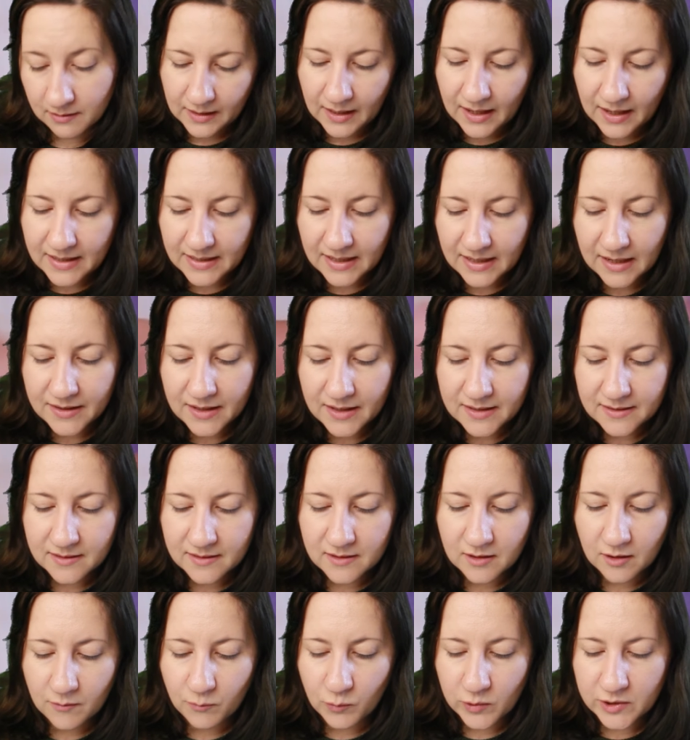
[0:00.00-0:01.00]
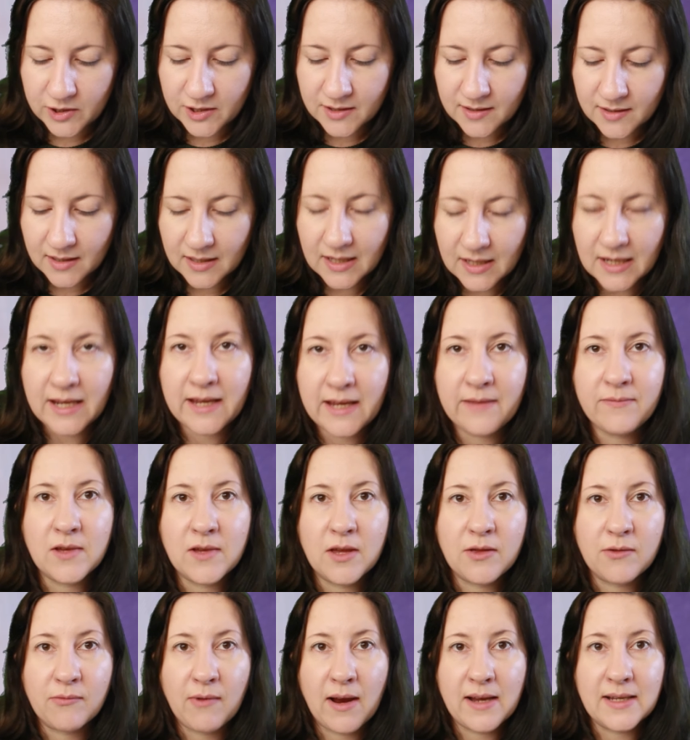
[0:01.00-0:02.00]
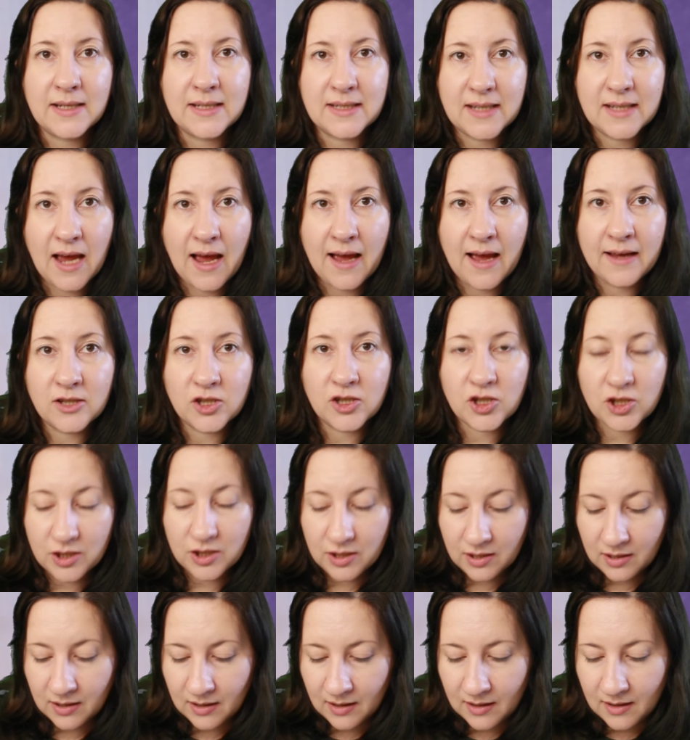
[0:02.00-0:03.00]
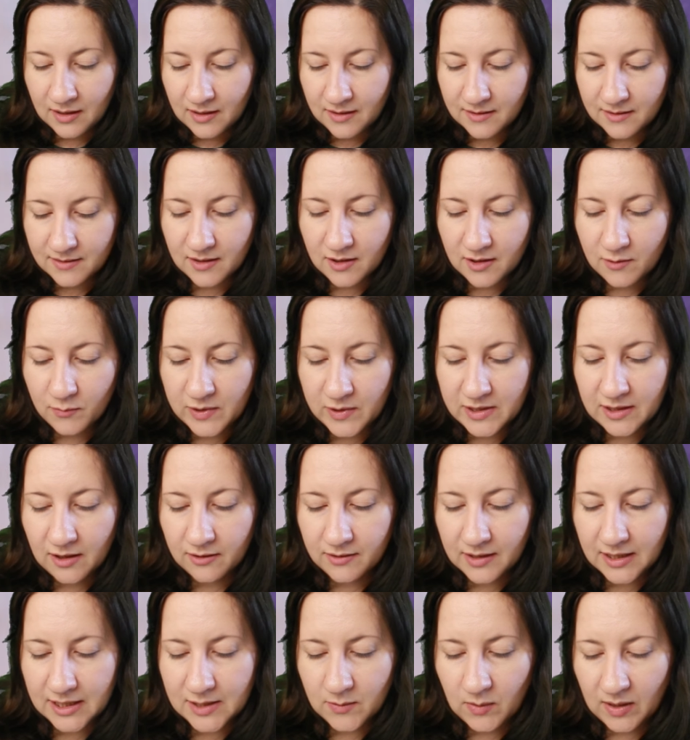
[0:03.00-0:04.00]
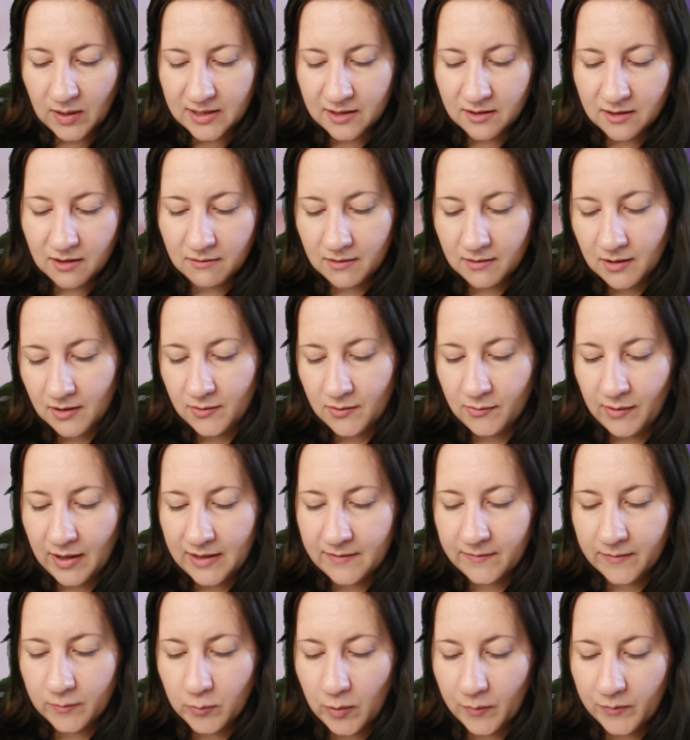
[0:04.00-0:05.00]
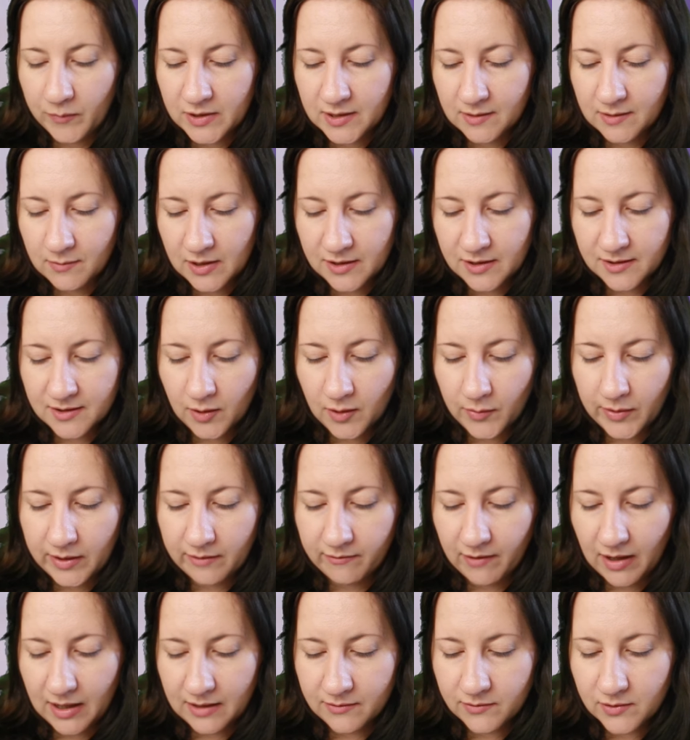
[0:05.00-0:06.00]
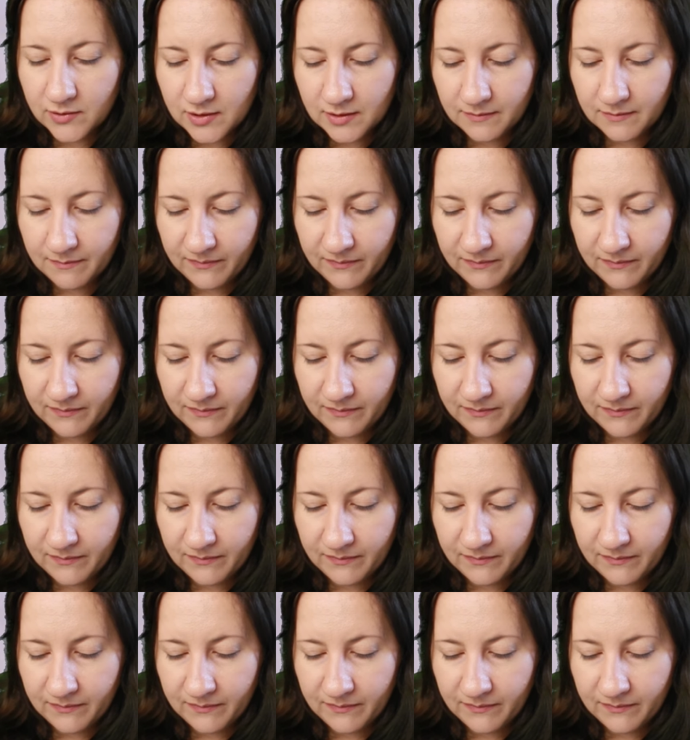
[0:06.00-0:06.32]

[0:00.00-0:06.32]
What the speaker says: Okay, now that's done, we're just going to leave the thread attached so that we don't need to add another thread for when we do our sewing round.